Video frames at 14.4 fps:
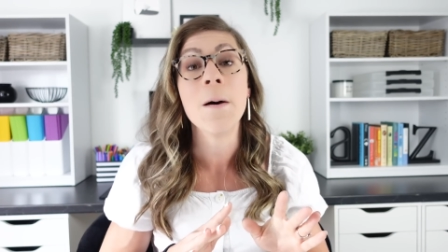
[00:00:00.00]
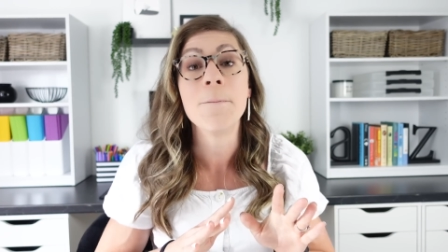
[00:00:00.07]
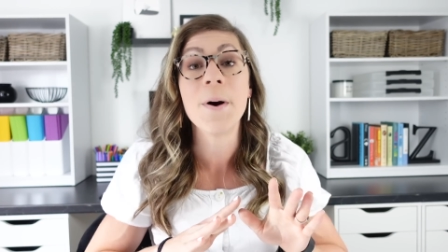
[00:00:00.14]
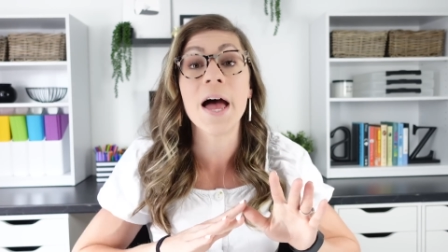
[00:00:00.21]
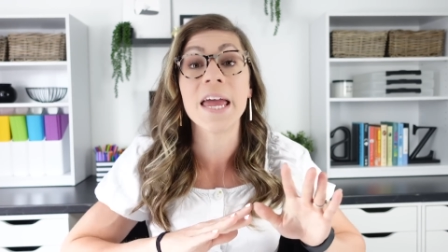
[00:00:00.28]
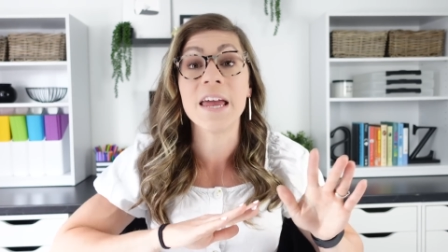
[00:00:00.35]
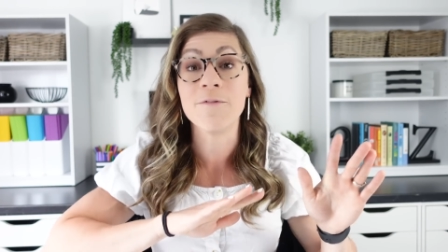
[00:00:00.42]

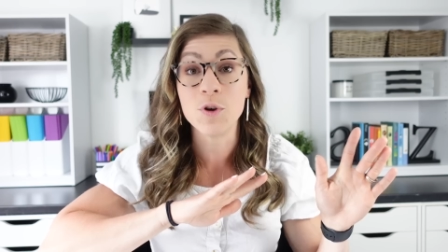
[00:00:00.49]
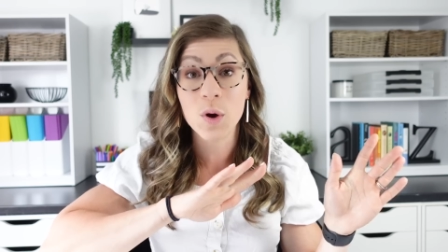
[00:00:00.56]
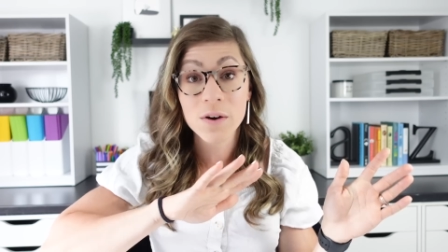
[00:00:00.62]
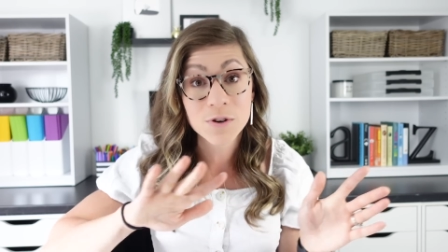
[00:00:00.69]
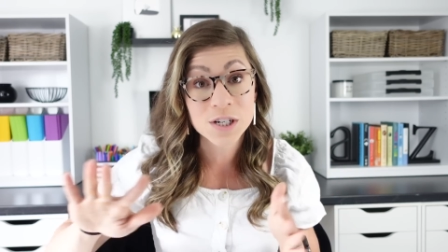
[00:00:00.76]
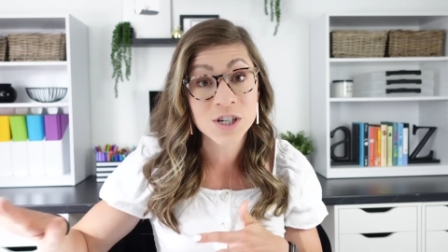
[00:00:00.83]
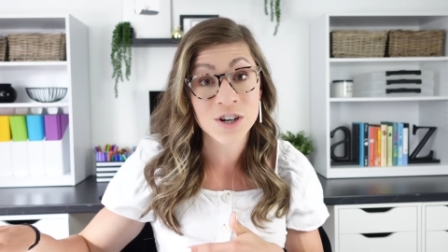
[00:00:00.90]
But if you
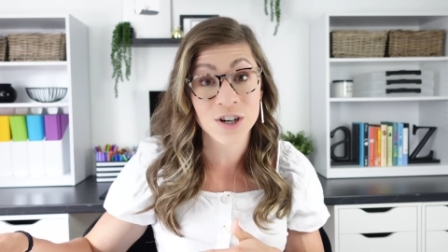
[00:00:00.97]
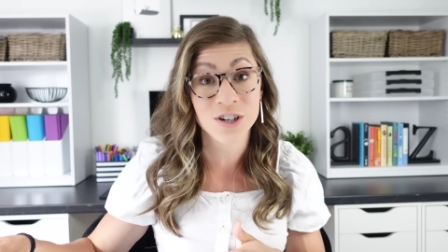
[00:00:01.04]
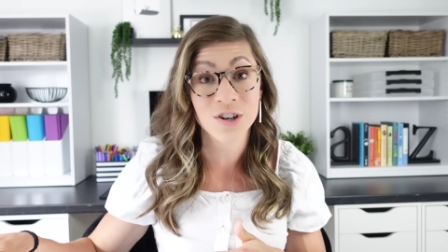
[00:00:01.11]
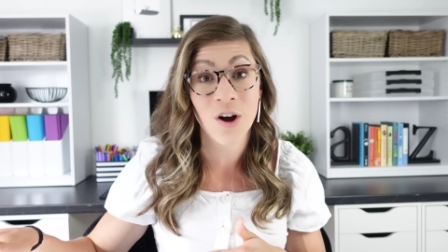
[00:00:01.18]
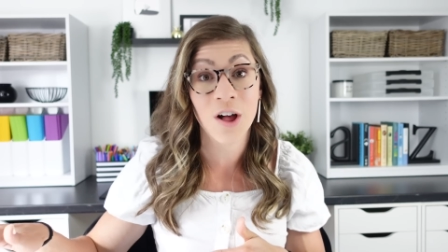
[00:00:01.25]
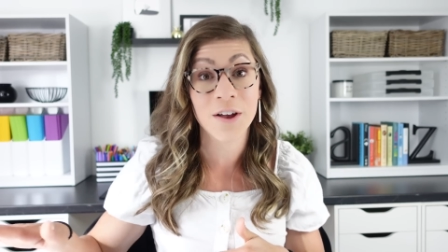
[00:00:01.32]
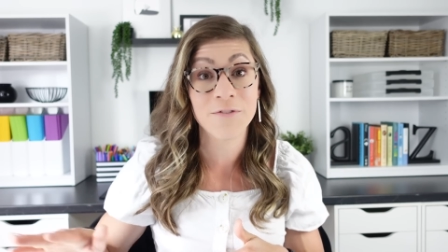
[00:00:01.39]
have
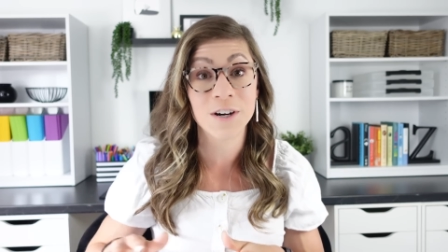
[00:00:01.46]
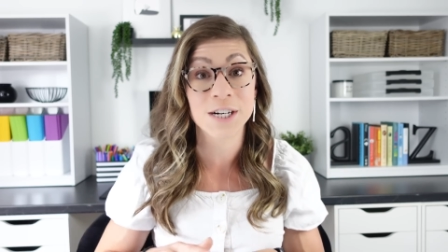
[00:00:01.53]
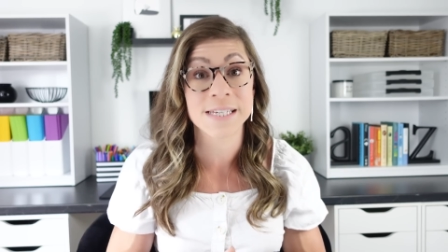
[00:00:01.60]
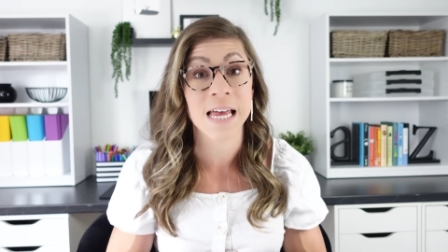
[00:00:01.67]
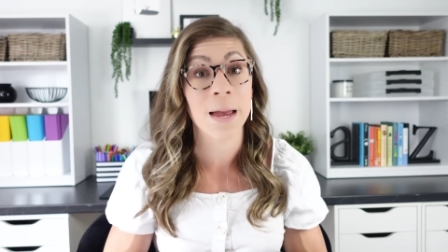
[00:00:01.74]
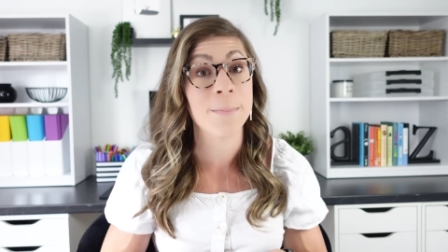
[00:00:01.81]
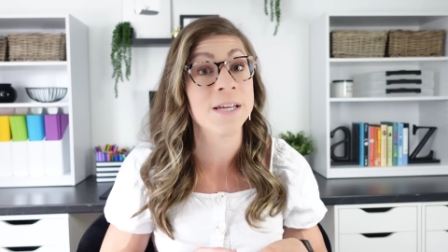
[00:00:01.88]
returned all of your
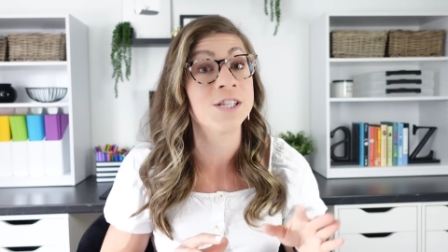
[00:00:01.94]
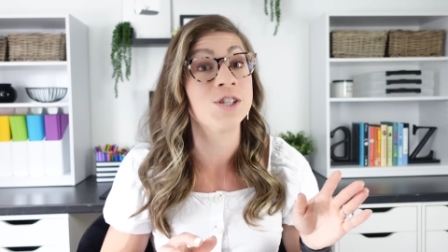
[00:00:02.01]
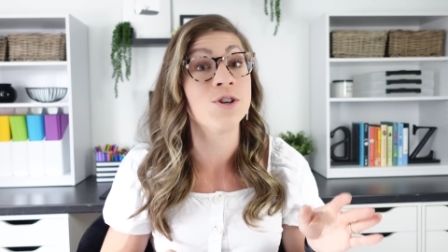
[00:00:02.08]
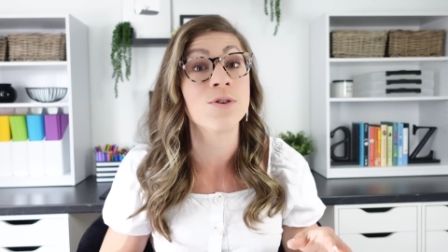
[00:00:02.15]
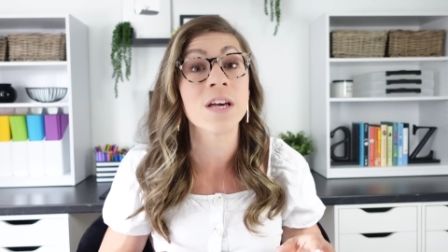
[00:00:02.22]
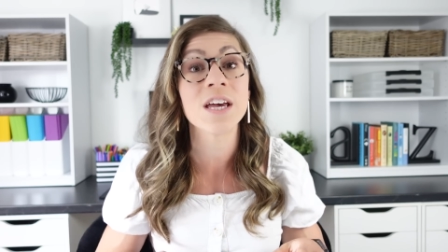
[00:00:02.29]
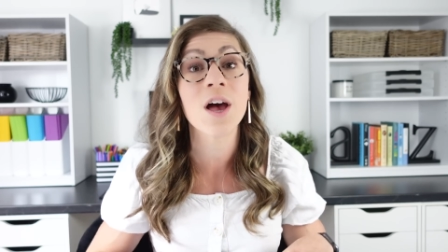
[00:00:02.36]
assignments,
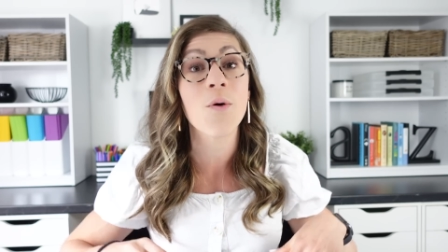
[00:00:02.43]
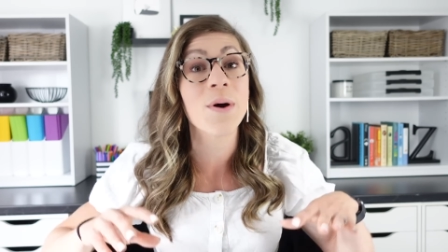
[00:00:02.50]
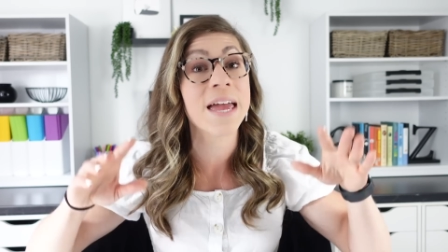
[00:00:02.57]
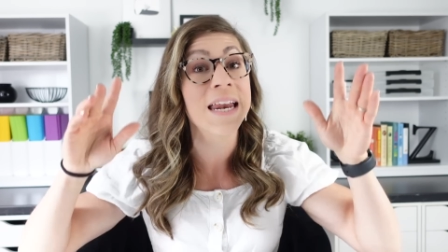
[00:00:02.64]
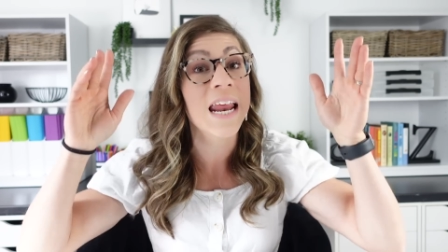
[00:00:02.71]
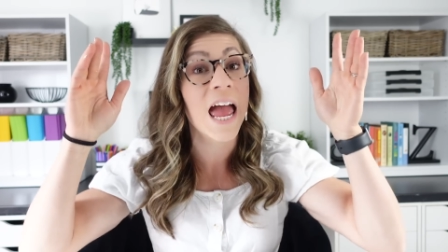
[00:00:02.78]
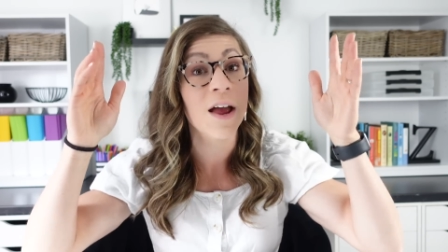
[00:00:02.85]
you can go
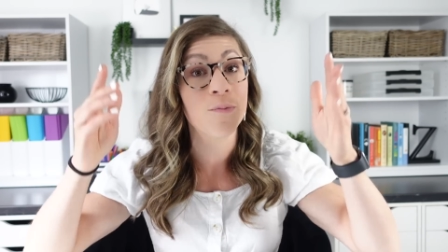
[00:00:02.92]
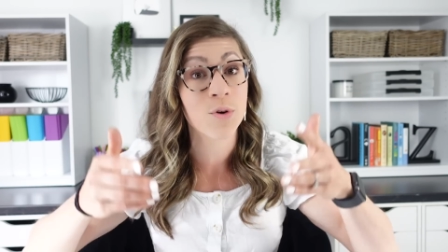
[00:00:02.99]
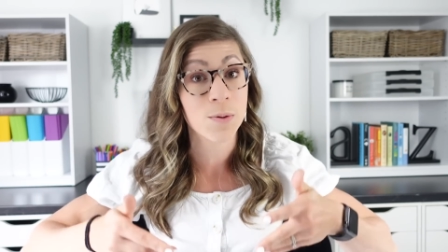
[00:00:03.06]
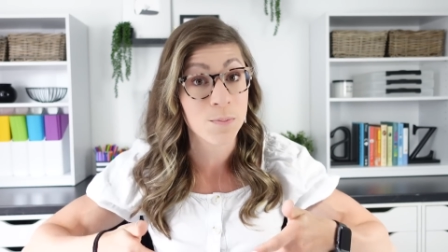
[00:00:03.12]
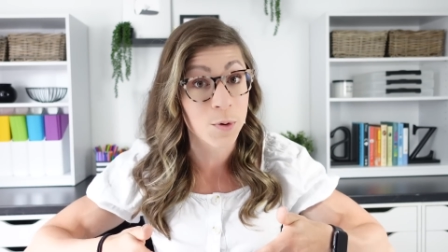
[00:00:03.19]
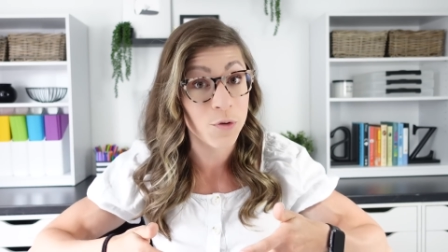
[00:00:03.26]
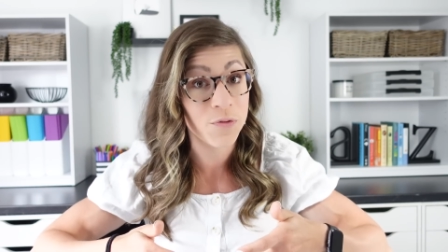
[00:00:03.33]
in and
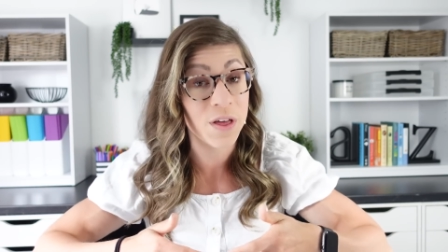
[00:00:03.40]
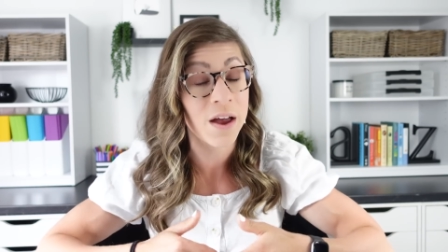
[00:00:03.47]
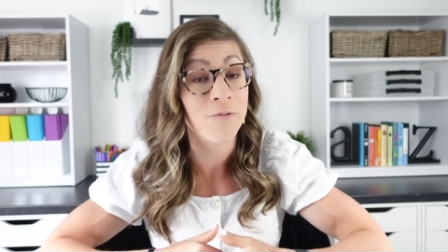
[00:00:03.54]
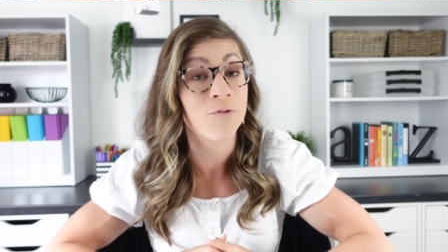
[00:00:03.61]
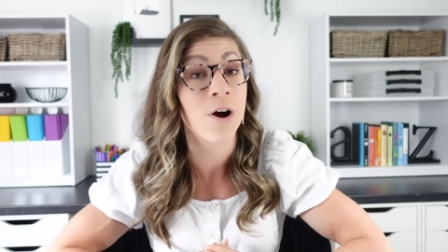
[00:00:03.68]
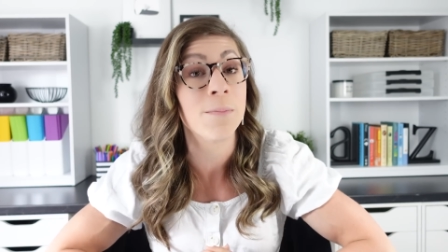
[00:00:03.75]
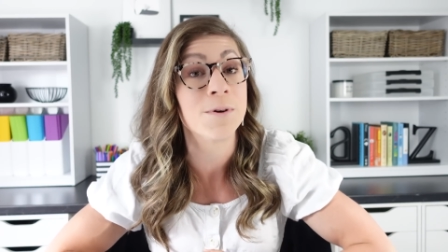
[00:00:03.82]
remove
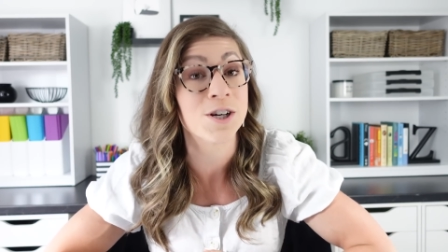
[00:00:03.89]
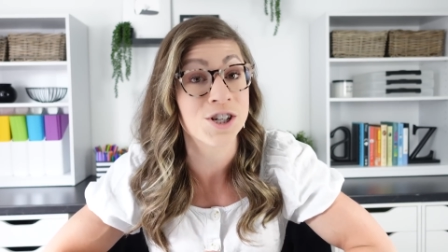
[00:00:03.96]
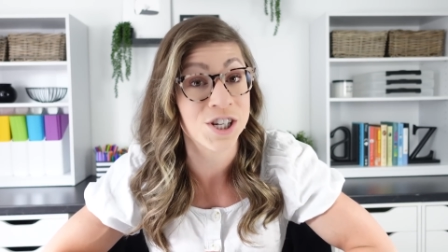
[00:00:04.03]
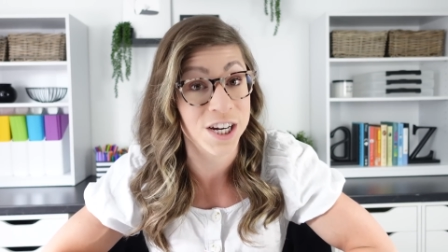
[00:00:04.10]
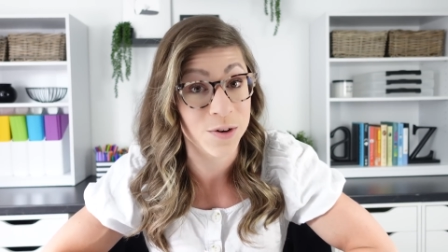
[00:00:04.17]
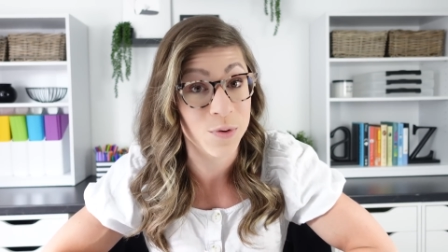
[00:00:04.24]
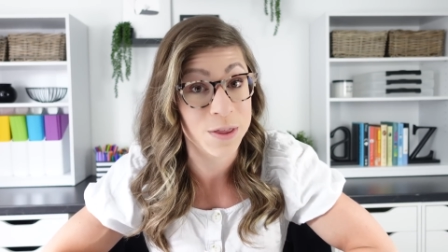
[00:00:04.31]
them from your
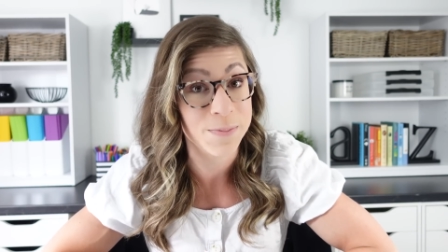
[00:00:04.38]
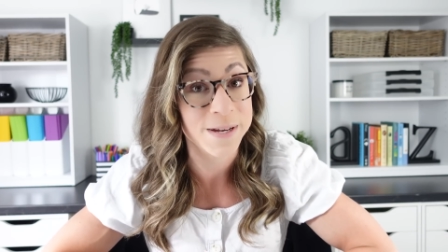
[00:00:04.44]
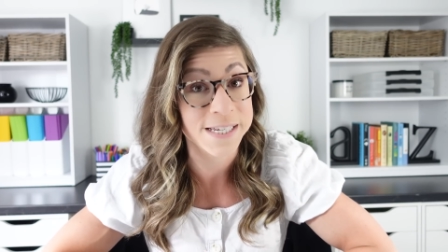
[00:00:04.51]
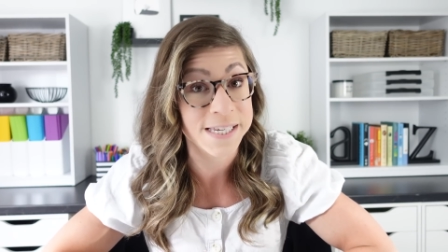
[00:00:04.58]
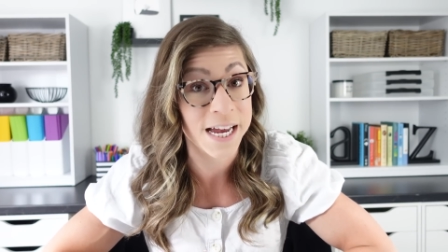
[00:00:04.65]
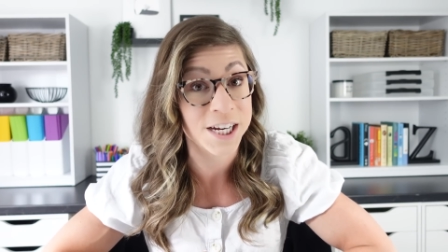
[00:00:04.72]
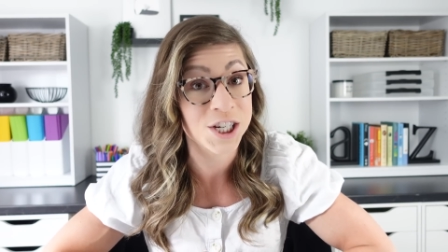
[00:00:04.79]
shared with
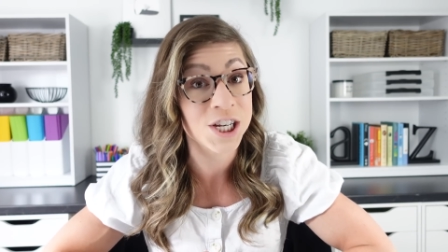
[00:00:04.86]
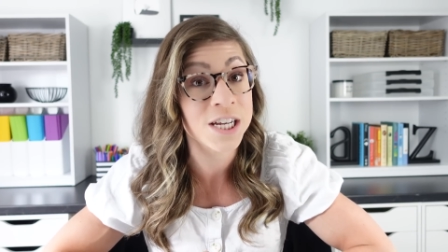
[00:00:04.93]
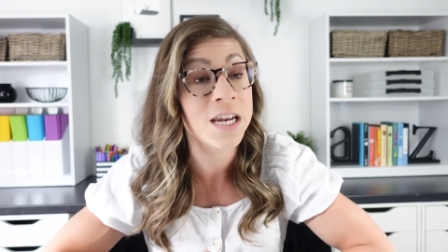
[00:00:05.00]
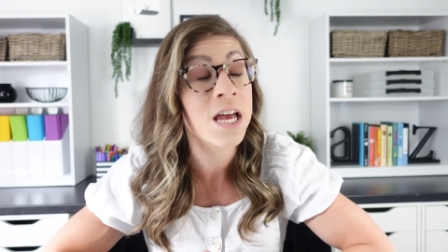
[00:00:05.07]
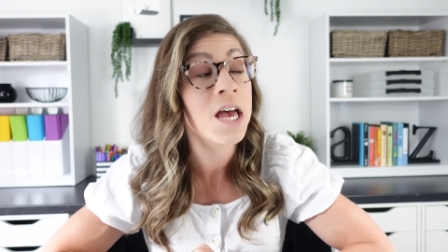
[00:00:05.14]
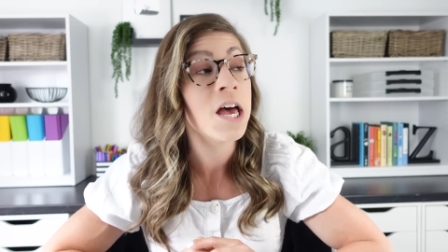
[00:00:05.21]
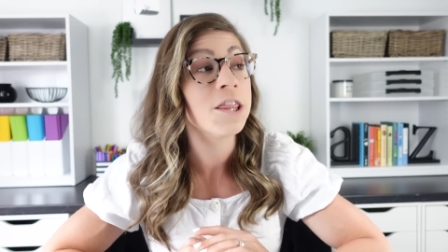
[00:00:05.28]
me
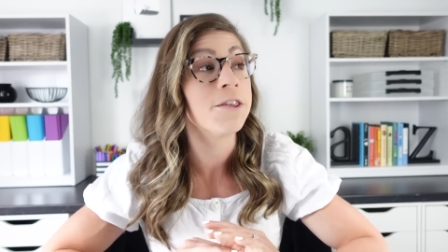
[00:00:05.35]
section.